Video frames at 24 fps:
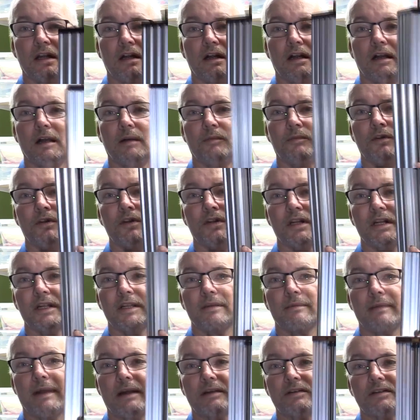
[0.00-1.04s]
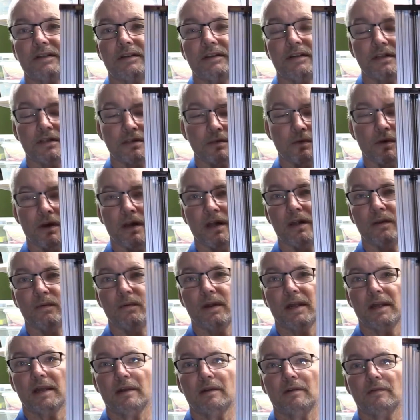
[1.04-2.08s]
You can either mount it this way,
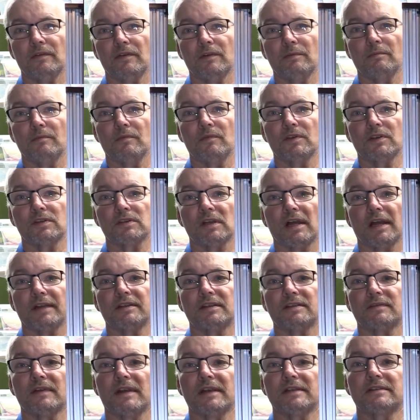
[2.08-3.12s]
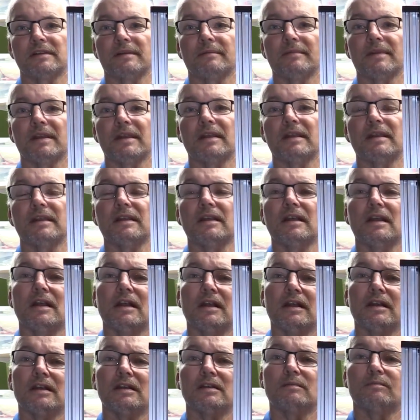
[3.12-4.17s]
where the side that's facing me
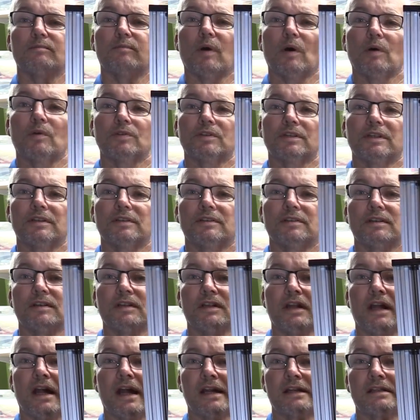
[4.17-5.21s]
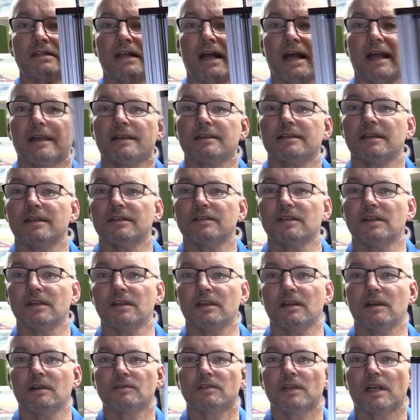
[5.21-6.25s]
is bolted to the X-axis and it
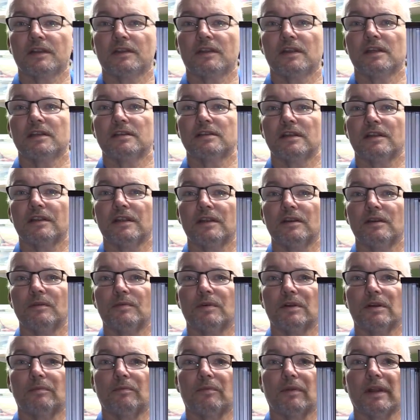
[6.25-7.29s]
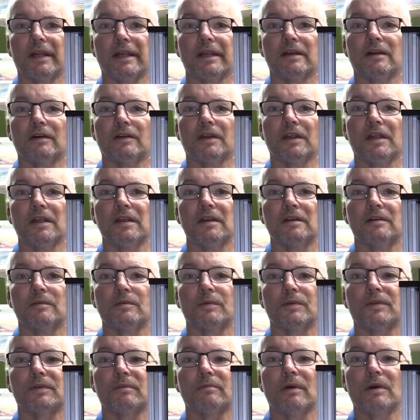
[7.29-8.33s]
goes like this, and then you put a plate on here
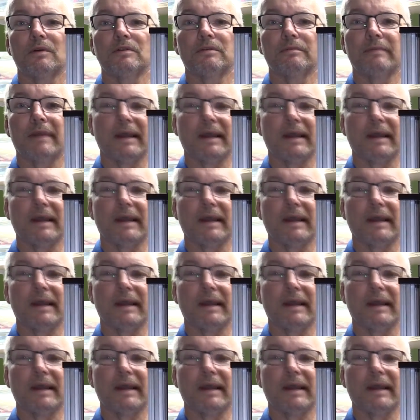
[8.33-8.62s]
with the motor